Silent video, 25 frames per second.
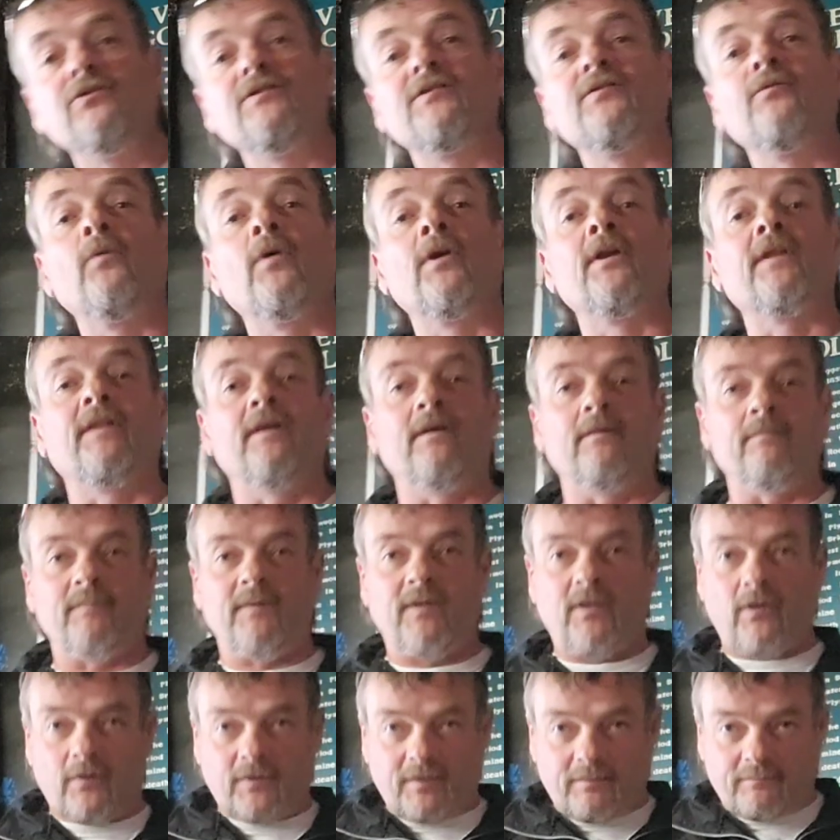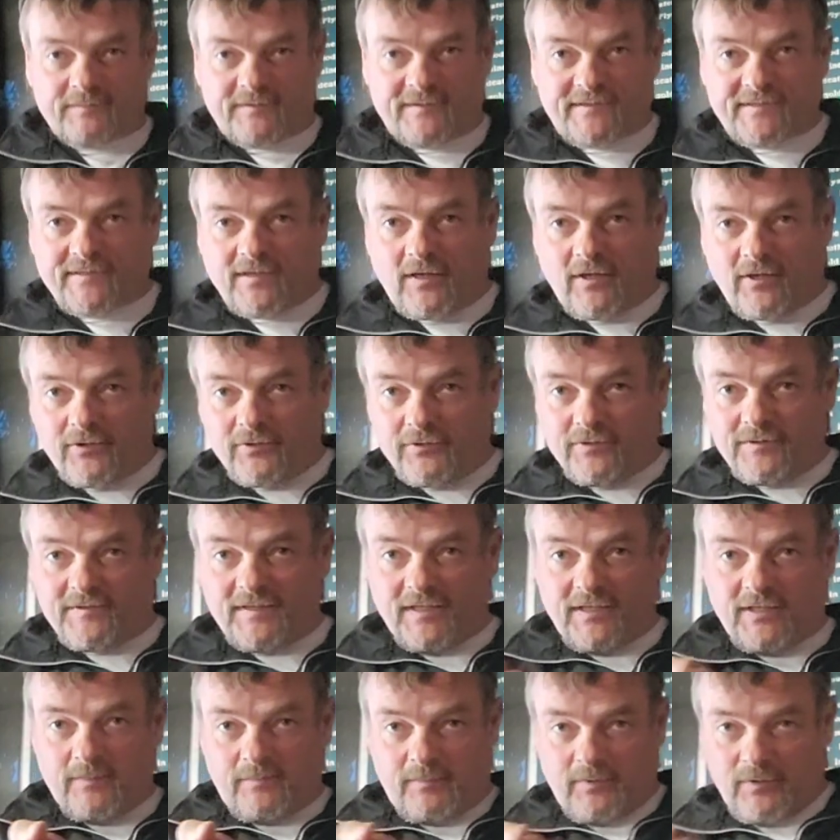using one of them, them suckers
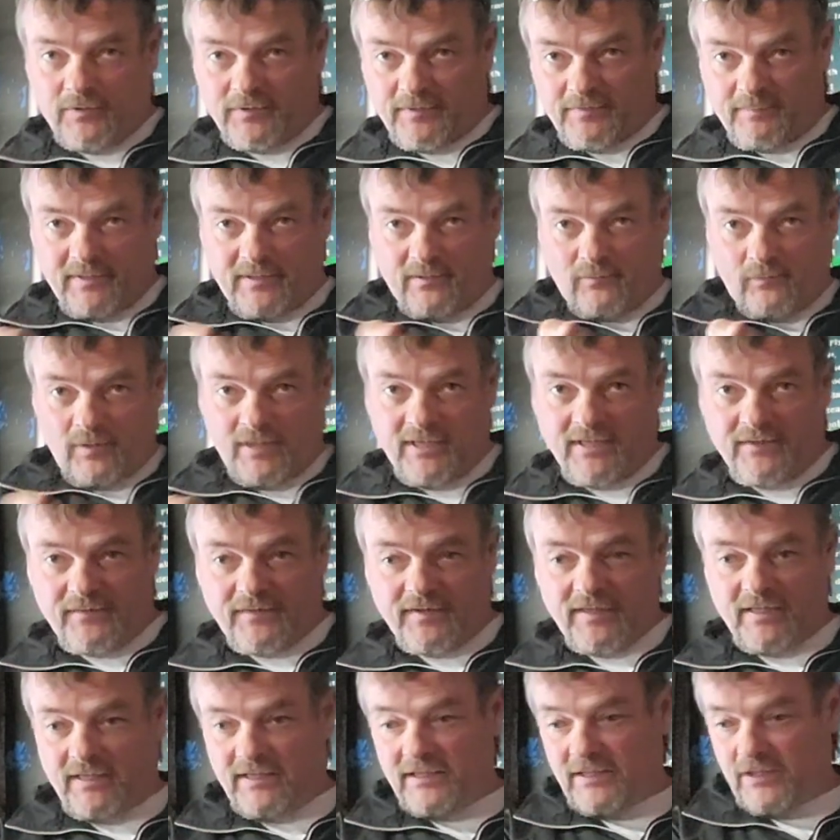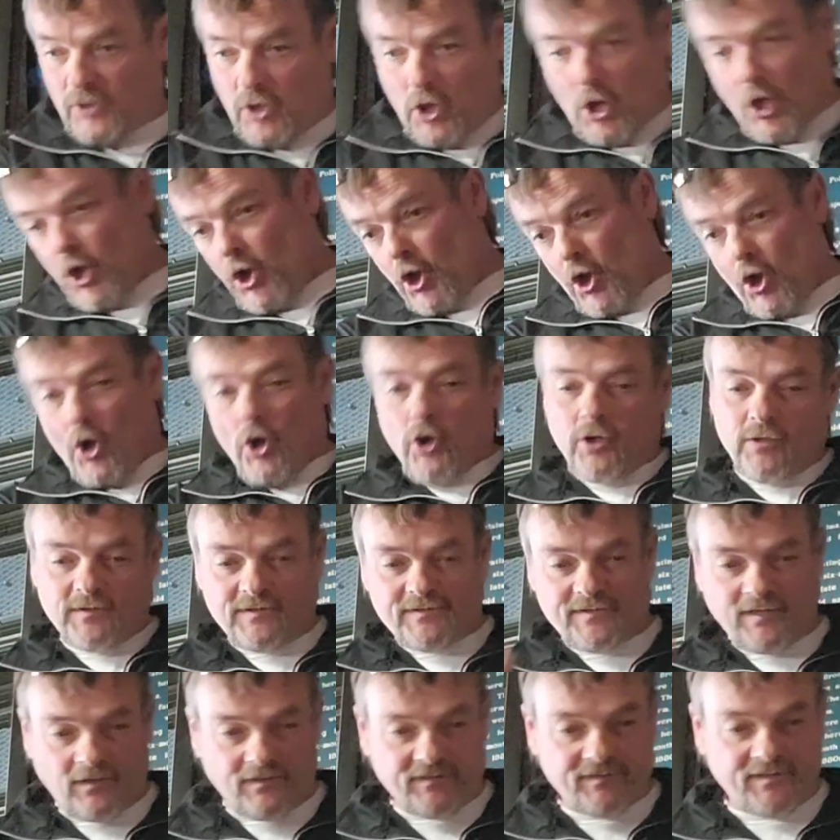that you pull the big white thing and it
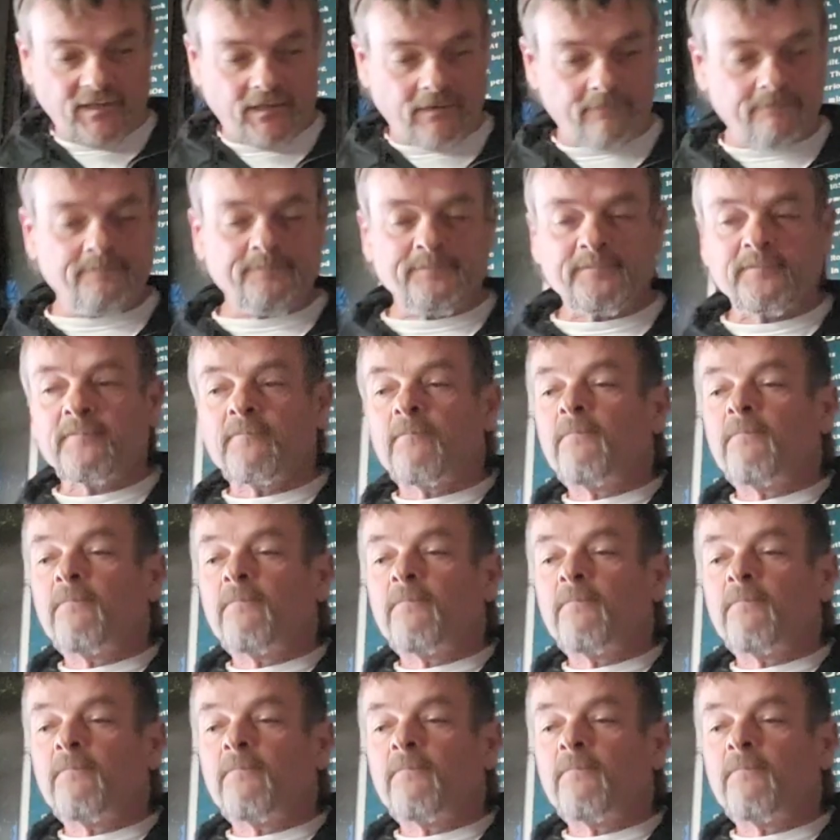sucks up.